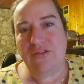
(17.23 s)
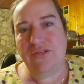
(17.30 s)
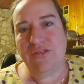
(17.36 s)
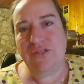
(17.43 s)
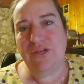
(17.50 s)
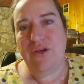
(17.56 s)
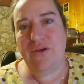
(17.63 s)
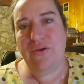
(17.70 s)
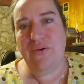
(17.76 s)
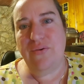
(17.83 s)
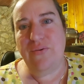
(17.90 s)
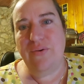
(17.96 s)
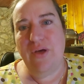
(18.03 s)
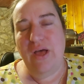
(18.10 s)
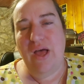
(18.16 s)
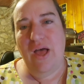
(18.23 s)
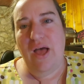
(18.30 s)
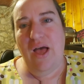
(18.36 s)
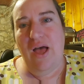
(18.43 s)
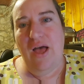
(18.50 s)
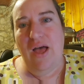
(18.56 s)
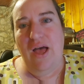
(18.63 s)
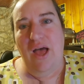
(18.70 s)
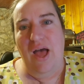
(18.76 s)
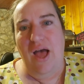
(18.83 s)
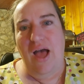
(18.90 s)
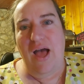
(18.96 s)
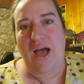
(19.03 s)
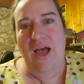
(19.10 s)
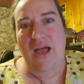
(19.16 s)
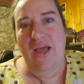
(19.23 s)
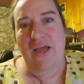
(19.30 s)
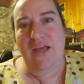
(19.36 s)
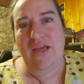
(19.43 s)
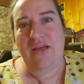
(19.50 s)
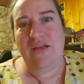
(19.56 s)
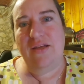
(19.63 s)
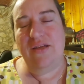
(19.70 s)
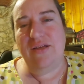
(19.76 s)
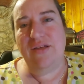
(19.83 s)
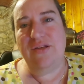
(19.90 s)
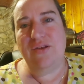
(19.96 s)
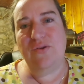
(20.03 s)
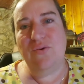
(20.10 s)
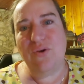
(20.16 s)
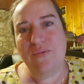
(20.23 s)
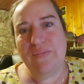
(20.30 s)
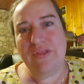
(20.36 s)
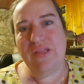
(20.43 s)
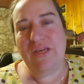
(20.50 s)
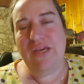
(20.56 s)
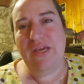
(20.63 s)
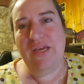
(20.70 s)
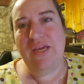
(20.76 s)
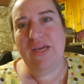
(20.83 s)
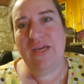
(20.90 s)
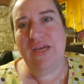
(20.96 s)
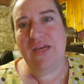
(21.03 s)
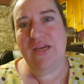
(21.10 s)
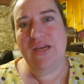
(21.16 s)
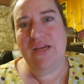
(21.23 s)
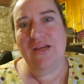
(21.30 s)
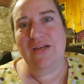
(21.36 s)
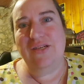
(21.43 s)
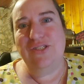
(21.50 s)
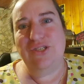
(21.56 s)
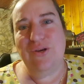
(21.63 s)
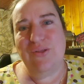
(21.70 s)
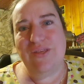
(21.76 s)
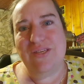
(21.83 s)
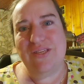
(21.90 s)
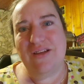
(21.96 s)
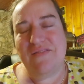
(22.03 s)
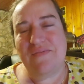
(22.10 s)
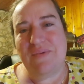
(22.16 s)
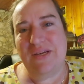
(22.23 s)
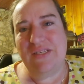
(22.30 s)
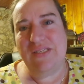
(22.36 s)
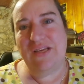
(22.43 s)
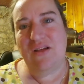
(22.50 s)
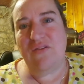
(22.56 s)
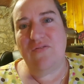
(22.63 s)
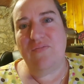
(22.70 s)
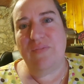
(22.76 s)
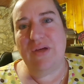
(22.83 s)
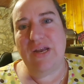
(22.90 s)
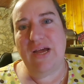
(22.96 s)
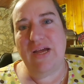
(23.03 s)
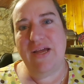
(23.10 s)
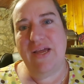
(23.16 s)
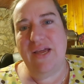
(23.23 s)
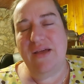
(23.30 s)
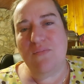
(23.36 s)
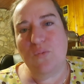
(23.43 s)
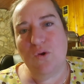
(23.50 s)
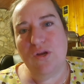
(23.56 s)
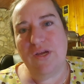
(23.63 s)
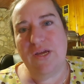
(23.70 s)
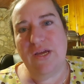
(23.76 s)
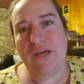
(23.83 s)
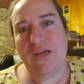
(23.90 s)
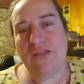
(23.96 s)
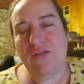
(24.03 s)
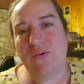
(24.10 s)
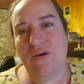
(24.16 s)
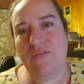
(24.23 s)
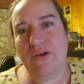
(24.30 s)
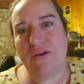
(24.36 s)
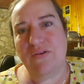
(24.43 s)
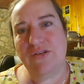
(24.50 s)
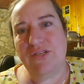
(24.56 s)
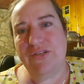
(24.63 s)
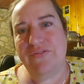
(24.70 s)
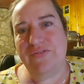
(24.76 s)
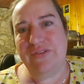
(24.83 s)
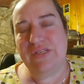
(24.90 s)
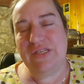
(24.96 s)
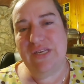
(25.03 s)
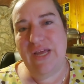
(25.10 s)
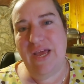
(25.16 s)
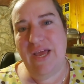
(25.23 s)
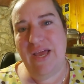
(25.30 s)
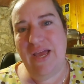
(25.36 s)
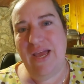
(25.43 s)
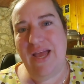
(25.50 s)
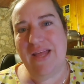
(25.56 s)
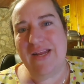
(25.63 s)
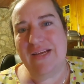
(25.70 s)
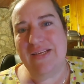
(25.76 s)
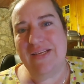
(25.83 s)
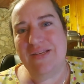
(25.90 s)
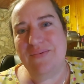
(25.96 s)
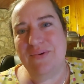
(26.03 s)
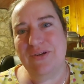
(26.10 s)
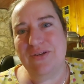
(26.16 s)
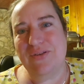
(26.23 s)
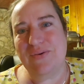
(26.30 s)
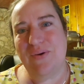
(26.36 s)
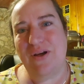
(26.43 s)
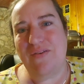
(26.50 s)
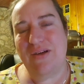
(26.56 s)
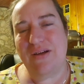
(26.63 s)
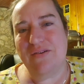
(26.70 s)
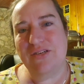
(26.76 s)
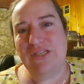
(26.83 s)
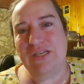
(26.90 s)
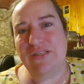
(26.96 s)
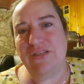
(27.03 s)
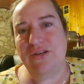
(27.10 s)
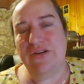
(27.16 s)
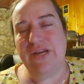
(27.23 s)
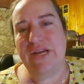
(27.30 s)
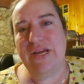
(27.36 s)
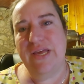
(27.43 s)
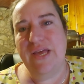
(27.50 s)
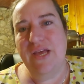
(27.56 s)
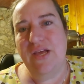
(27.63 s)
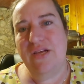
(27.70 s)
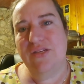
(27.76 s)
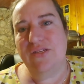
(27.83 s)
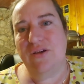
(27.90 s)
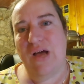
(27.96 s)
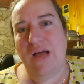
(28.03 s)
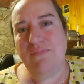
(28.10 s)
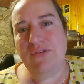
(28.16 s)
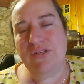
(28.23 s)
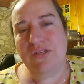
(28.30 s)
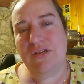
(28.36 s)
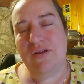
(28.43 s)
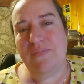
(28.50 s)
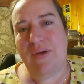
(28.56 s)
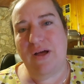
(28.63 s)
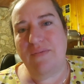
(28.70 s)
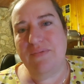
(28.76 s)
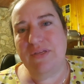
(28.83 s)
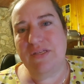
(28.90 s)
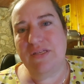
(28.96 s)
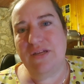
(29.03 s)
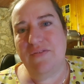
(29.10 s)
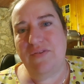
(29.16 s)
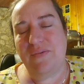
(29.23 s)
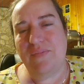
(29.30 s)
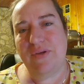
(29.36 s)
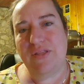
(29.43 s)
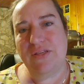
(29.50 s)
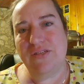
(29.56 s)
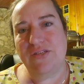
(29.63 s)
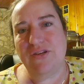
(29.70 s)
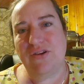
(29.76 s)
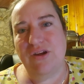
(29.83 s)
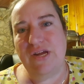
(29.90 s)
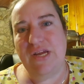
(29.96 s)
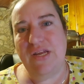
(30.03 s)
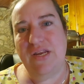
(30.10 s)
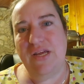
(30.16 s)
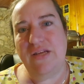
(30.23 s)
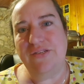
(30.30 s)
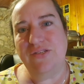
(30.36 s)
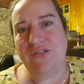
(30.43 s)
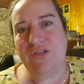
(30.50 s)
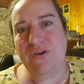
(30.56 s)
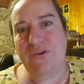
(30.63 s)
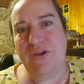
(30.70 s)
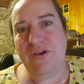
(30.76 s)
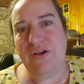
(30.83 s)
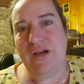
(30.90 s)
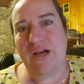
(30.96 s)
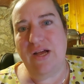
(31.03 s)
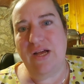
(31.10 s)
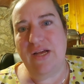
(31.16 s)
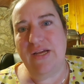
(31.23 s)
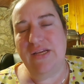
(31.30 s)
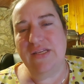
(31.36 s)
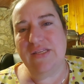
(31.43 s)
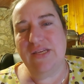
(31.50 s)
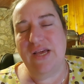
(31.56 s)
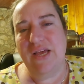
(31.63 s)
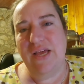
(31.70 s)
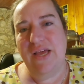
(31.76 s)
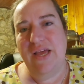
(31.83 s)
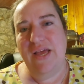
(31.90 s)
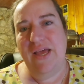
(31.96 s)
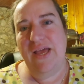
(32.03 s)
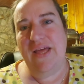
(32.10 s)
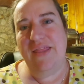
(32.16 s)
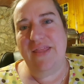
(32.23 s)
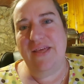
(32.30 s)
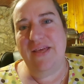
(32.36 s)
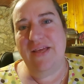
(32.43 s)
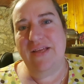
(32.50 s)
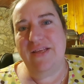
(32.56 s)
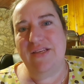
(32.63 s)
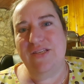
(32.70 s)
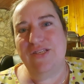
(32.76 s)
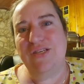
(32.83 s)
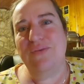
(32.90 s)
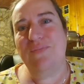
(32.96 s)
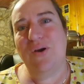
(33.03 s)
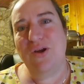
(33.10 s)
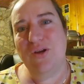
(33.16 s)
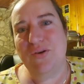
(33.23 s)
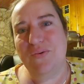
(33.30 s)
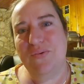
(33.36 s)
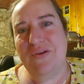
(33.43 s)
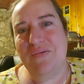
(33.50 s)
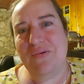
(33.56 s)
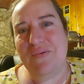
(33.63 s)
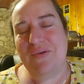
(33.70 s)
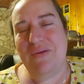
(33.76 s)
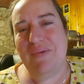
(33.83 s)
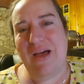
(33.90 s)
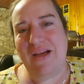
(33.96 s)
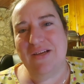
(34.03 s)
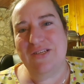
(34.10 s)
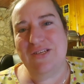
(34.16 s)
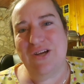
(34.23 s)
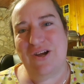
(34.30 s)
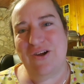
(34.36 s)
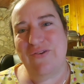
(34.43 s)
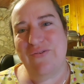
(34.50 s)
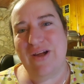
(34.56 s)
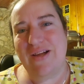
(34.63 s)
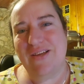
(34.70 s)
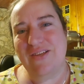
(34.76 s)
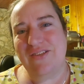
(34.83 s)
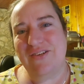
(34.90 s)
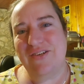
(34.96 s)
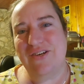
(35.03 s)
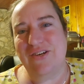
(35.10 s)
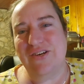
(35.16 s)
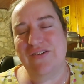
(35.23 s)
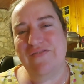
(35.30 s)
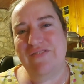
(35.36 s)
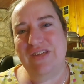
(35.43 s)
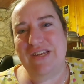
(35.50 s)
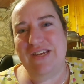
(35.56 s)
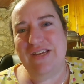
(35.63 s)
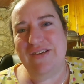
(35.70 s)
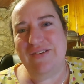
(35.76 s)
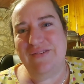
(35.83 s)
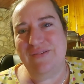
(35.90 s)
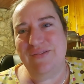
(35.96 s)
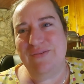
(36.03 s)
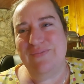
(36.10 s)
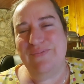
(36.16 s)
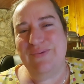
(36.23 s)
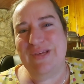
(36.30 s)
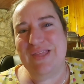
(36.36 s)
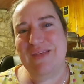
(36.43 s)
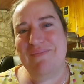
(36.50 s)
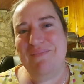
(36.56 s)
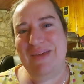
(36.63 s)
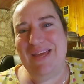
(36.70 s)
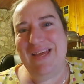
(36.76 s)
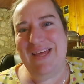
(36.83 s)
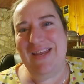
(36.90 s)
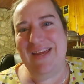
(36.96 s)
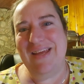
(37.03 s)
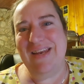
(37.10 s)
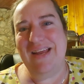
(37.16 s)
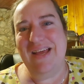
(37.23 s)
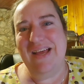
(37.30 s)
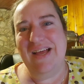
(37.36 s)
So I normally show the stuff myself, but I am working a 12 hour shift today and I did work 12 hours yesterday. So I'm just going to pop this stuff up on the screen and show you guys. And then tomorrow we will be back to our regular videos with me in it.